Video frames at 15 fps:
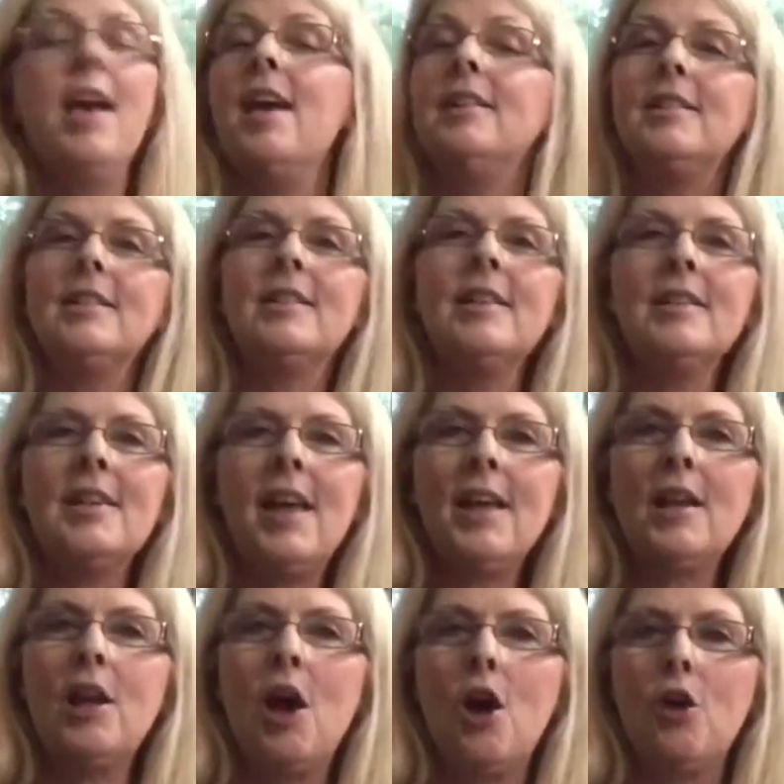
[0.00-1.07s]
It doesn't take
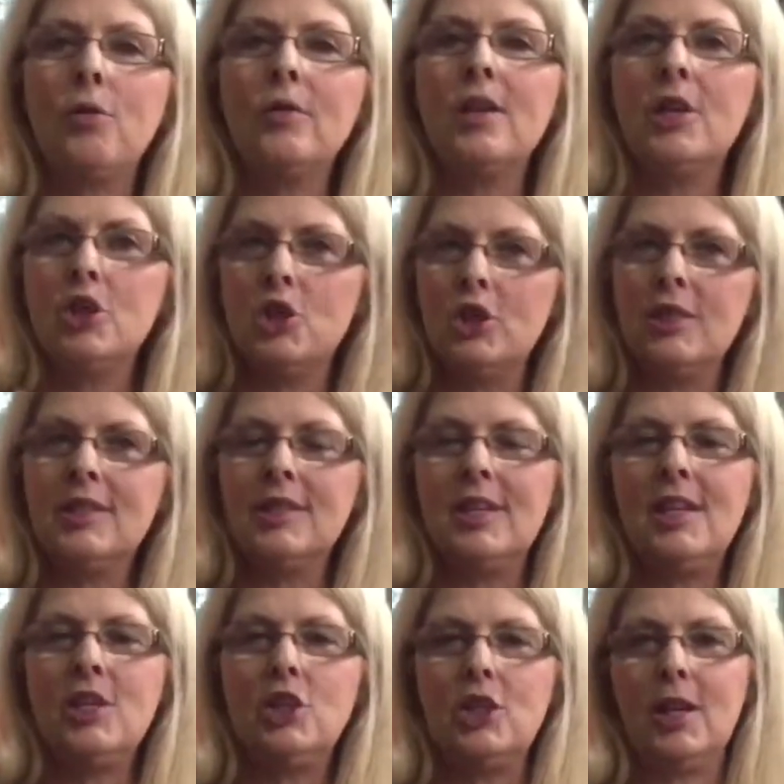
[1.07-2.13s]
long, it's just
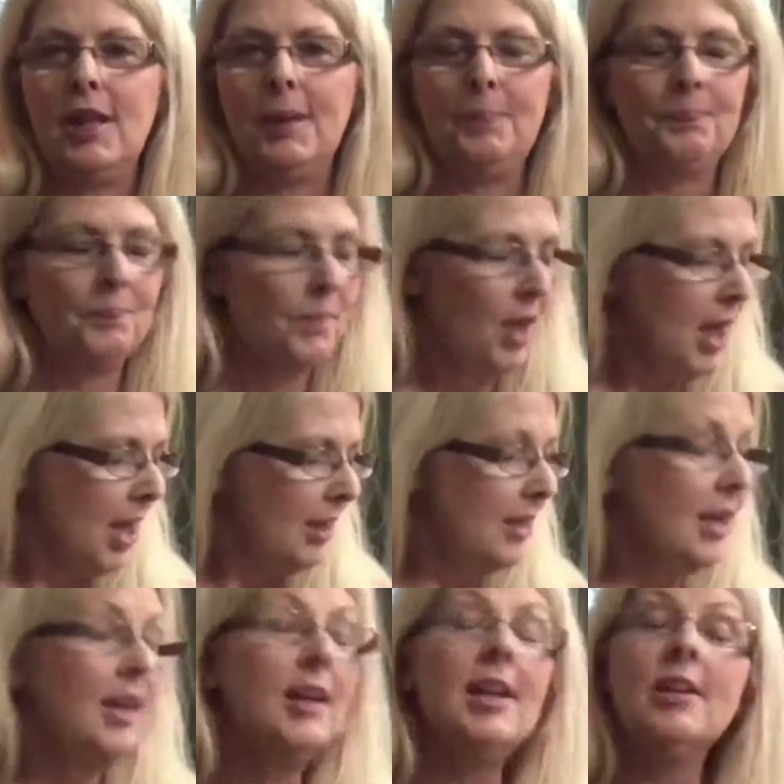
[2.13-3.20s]
teaching.
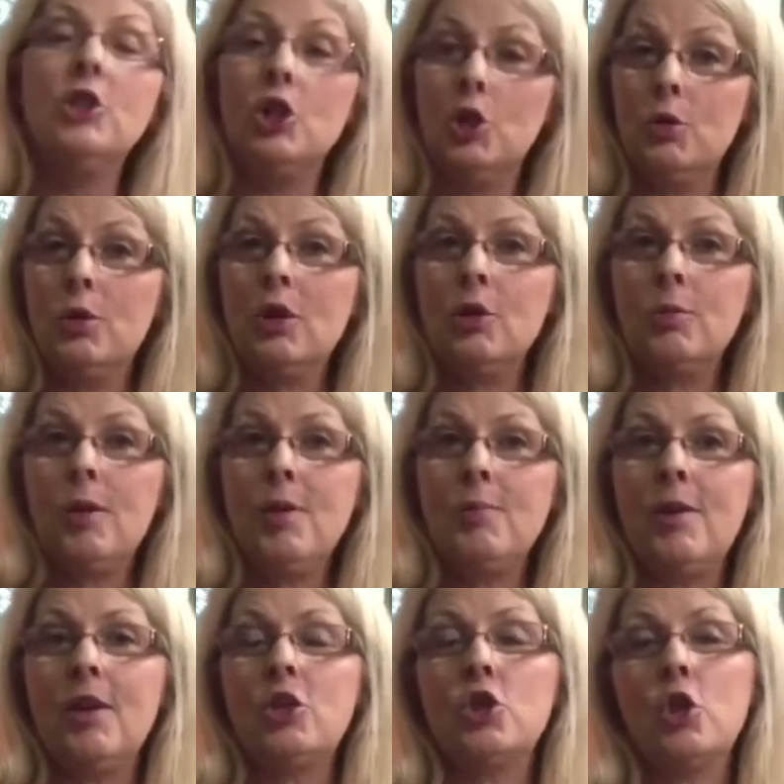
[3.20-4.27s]
Then in 2 to 3
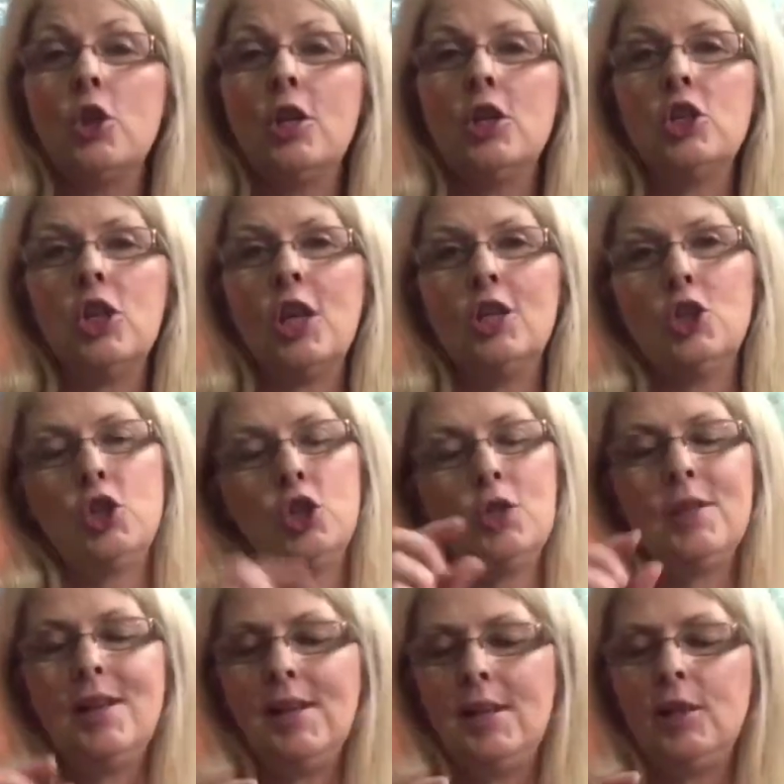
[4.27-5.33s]
weeks, you're going to change to
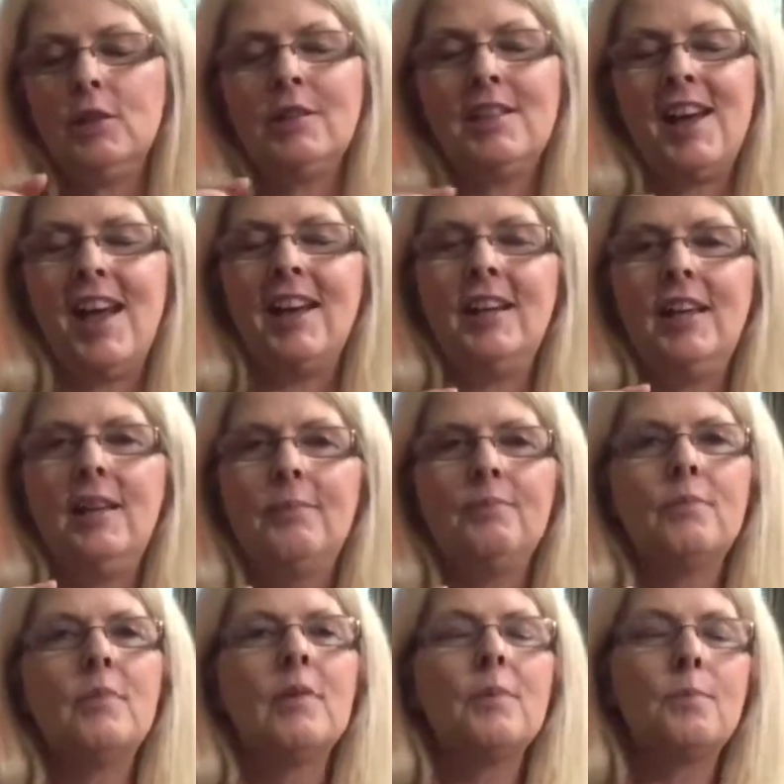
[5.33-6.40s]
the little tiny
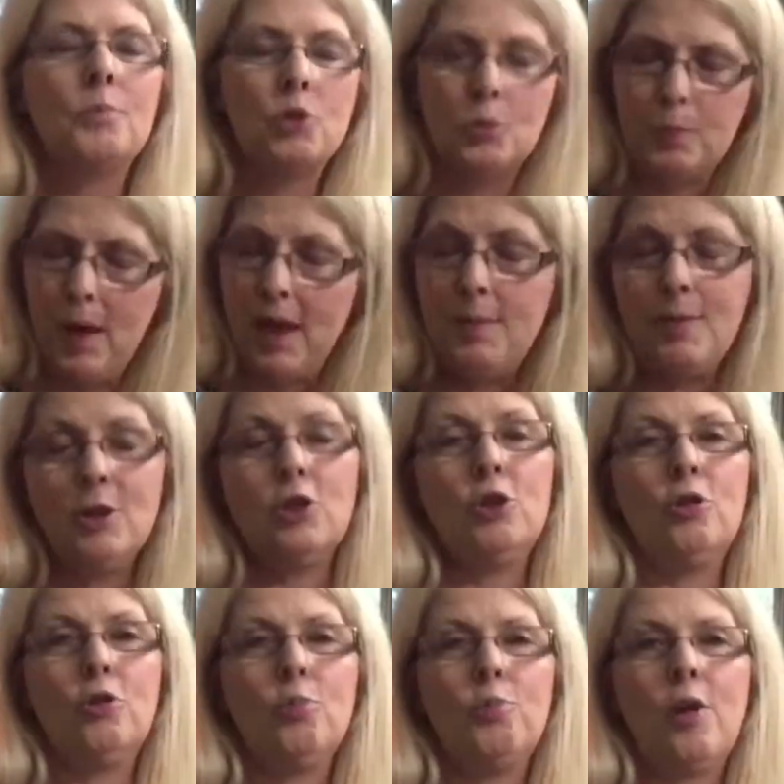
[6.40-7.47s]
baby
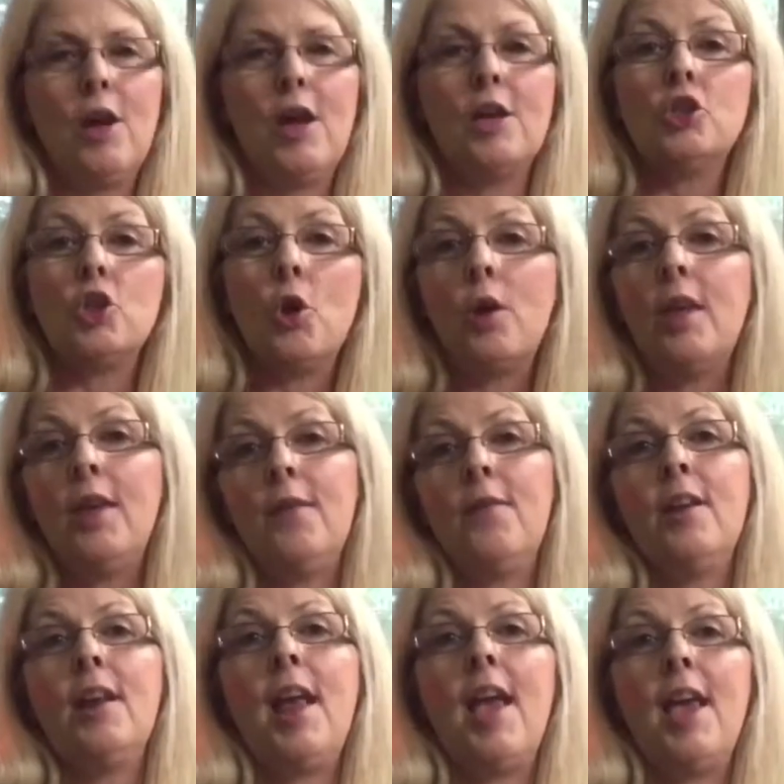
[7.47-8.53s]
toothbrush or
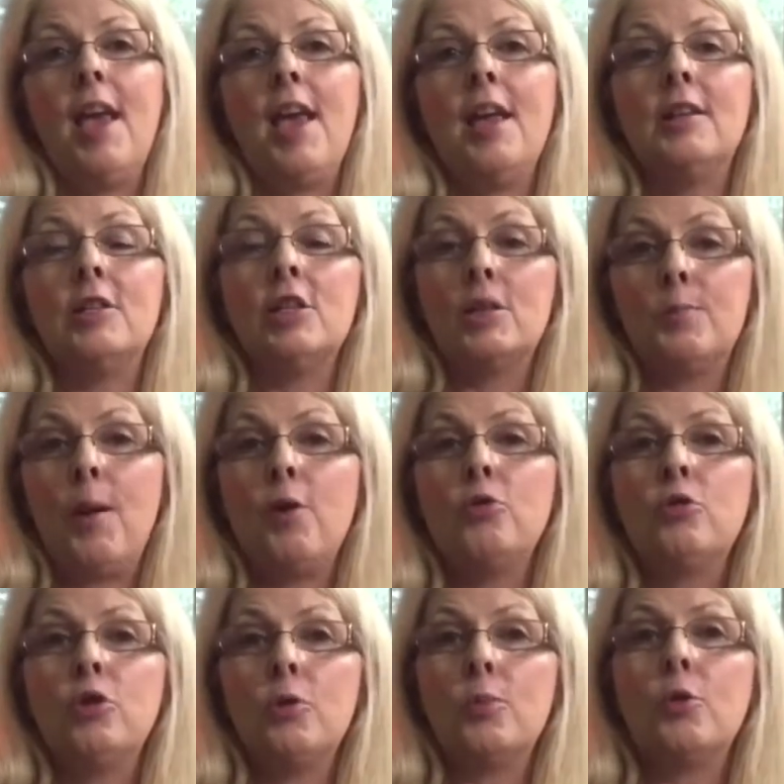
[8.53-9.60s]
even a
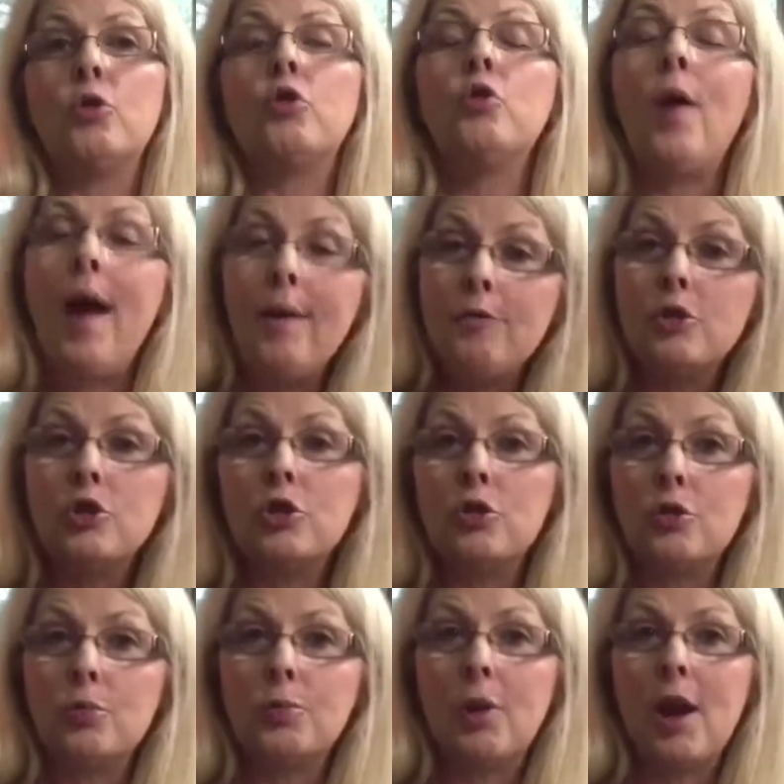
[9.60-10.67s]
disposable travel
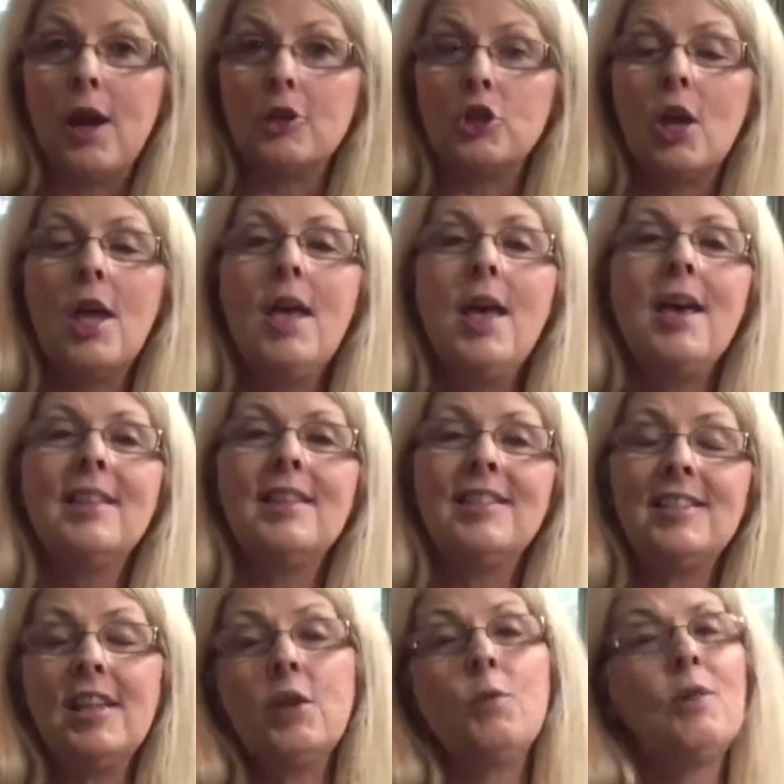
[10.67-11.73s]
toothbrush. The
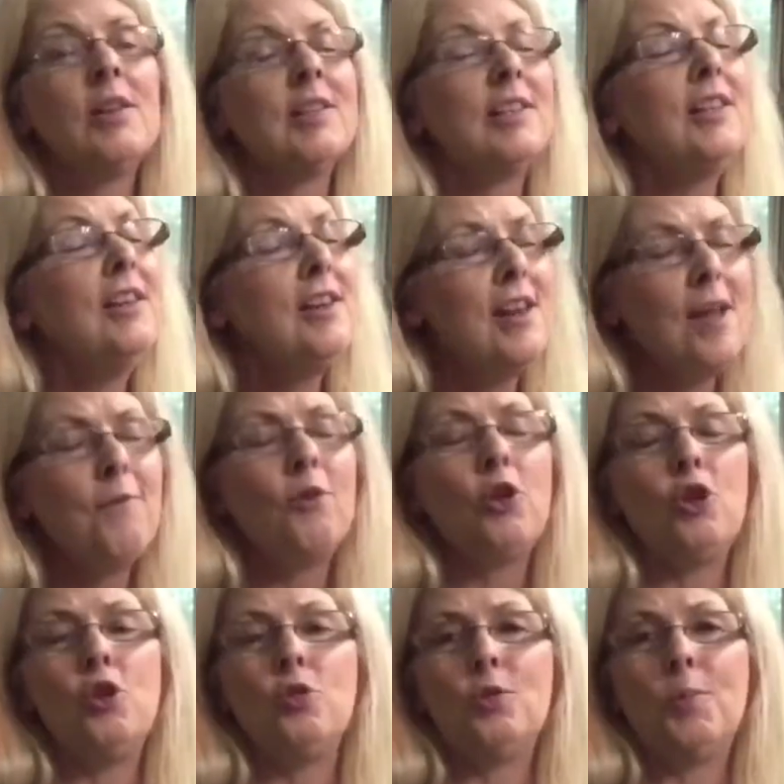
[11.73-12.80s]
secret is never
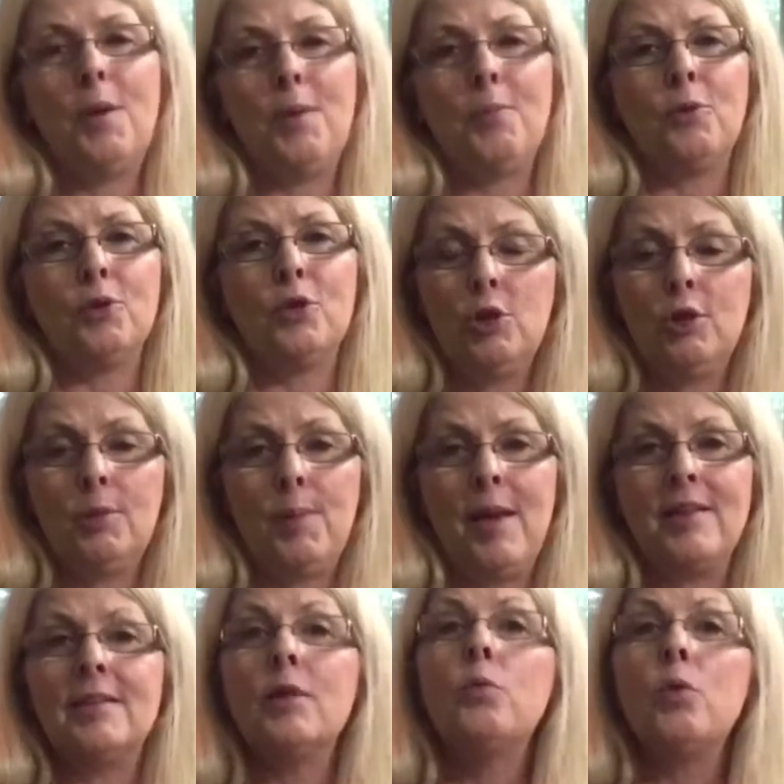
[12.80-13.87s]
use people's
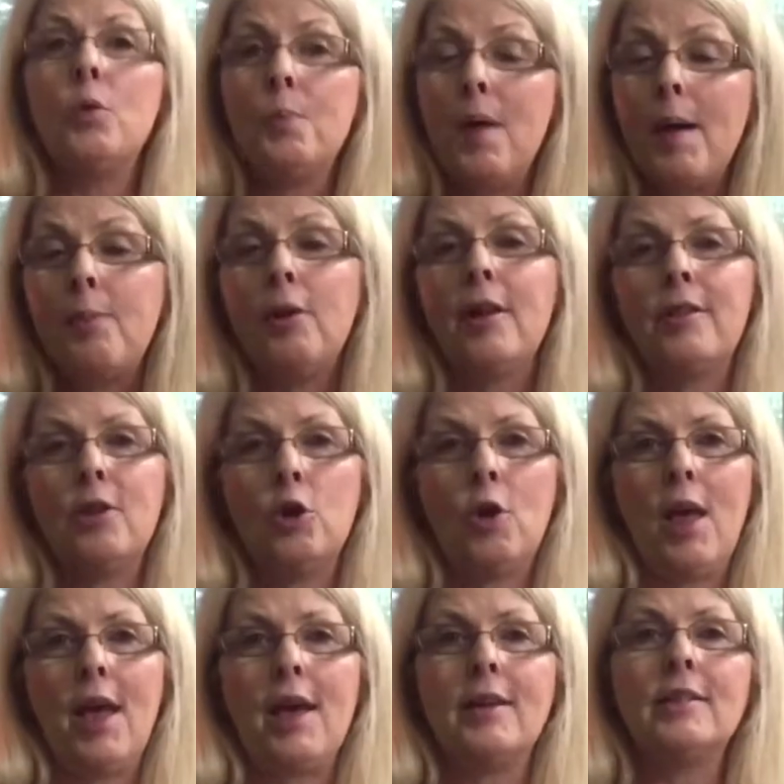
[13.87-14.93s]
toothpaste. It will bubble in their
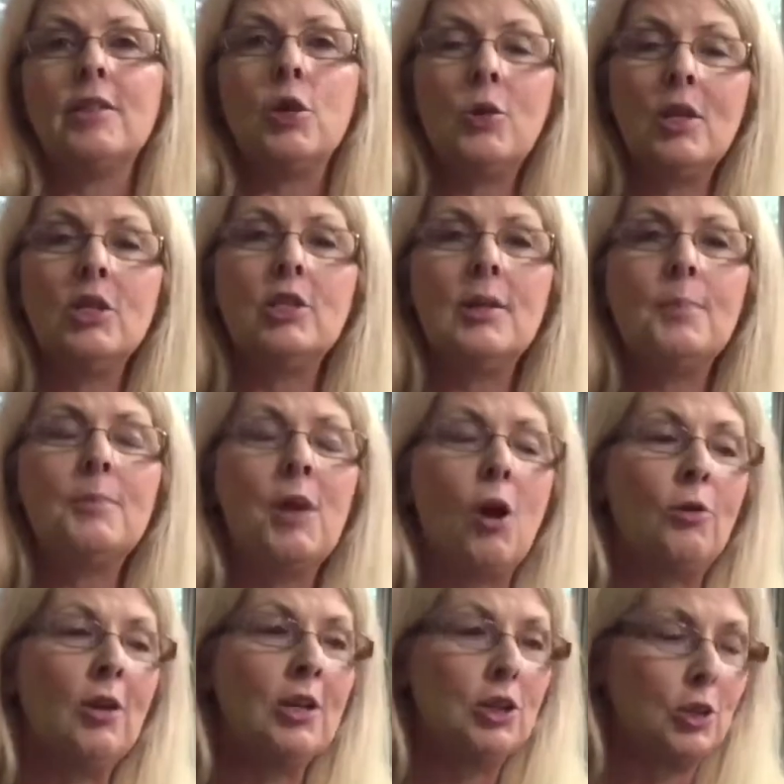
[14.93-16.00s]
lungs. So get some
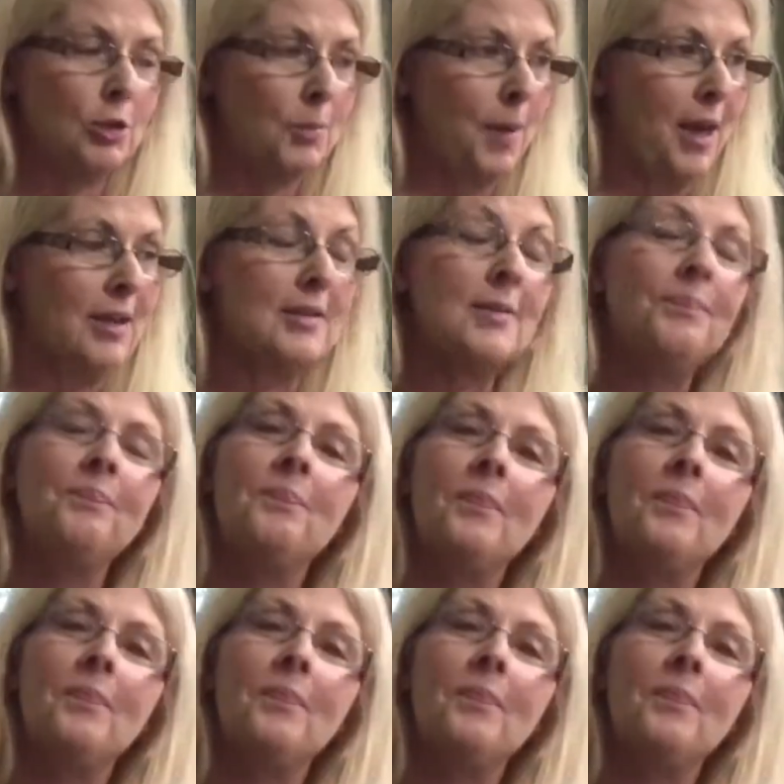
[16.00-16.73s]
doggy toothpaste.